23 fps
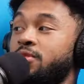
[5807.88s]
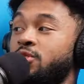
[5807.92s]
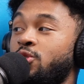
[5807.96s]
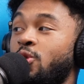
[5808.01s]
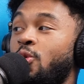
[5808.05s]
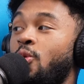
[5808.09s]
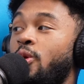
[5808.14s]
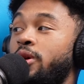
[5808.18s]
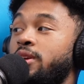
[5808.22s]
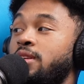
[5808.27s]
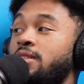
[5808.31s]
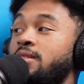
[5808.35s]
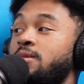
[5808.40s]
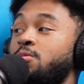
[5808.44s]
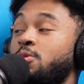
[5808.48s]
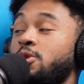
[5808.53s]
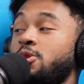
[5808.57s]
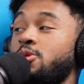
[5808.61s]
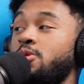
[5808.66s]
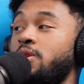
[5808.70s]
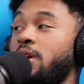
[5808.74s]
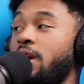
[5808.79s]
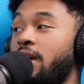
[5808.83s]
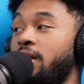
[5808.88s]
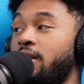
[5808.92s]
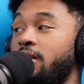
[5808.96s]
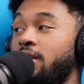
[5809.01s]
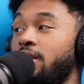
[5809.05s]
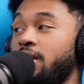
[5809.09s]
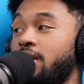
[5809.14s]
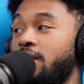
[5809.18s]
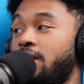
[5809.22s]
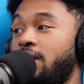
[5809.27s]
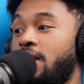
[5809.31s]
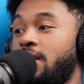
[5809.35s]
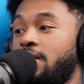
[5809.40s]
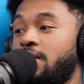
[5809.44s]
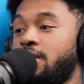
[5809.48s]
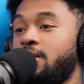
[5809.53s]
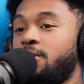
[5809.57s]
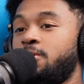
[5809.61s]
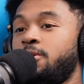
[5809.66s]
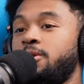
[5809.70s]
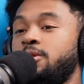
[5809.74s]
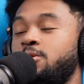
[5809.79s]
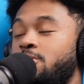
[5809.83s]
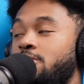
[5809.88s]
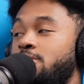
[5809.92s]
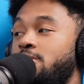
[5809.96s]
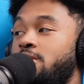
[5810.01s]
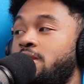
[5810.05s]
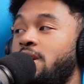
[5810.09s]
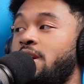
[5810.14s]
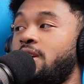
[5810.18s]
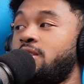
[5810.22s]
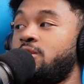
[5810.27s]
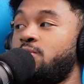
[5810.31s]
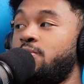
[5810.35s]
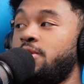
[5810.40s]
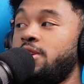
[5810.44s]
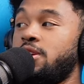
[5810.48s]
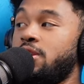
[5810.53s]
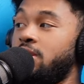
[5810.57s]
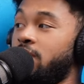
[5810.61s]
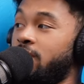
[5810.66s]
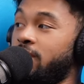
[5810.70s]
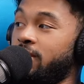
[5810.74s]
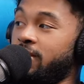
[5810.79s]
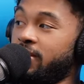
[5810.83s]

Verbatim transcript: So one is where you can't look, and the other one is where you can't speak.